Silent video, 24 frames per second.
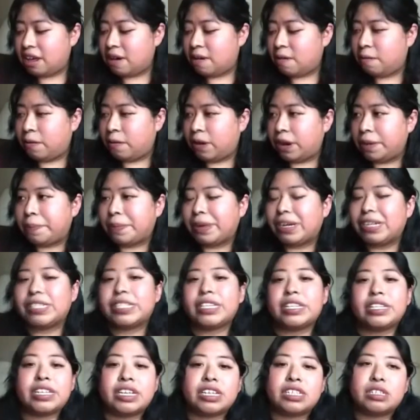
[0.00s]
one
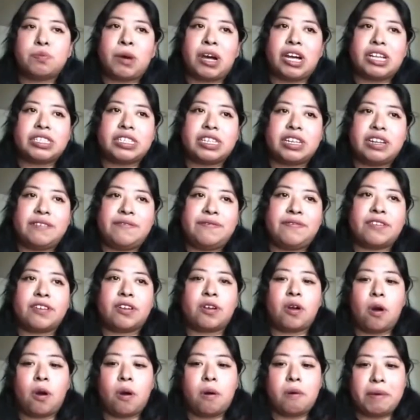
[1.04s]
person test positive for
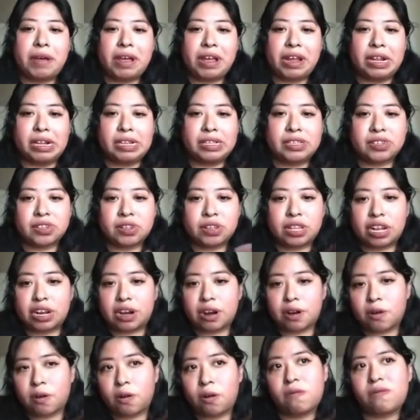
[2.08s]
COVID, so then
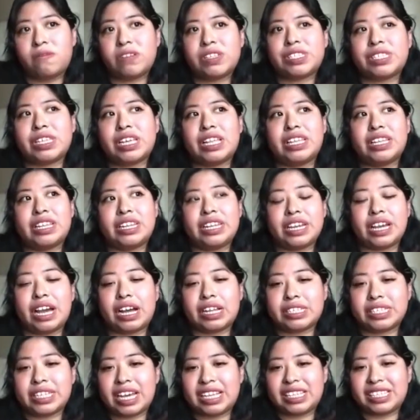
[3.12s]
our whole facility got
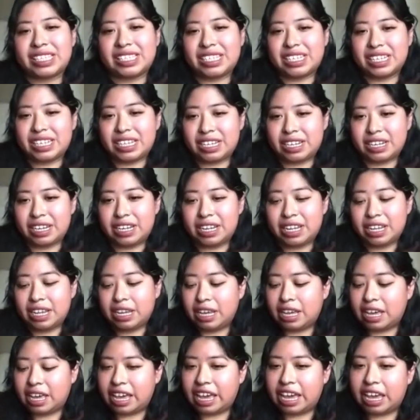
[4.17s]
tested,
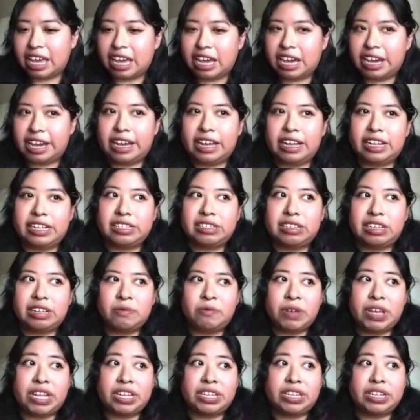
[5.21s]
and
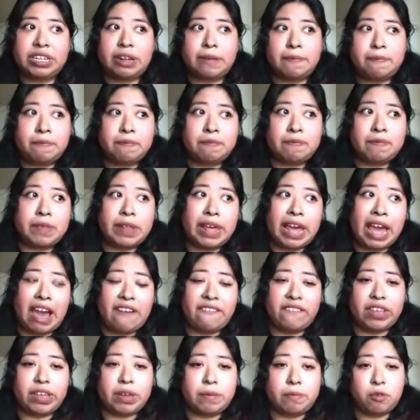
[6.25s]
we ended up
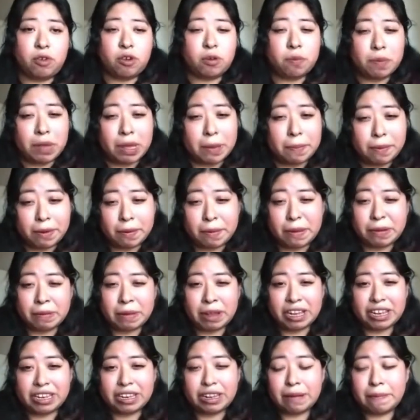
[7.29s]
having more people
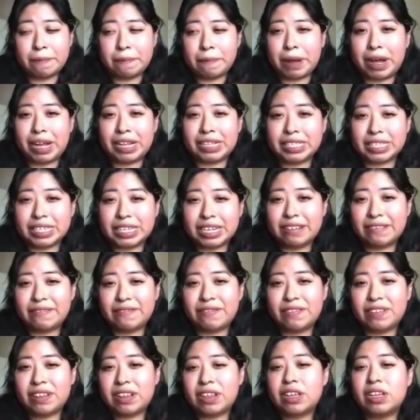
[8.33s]
end up positive,
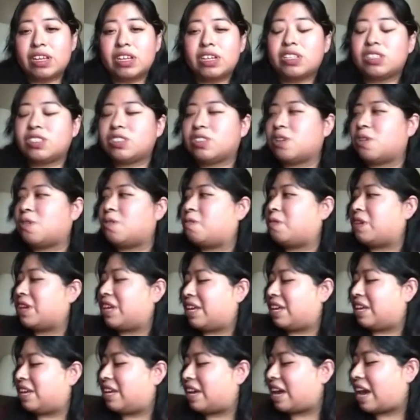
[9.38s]
so
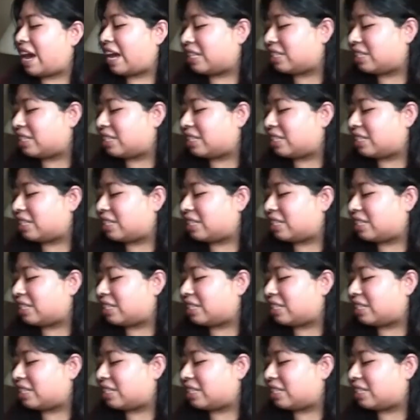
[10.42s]
we had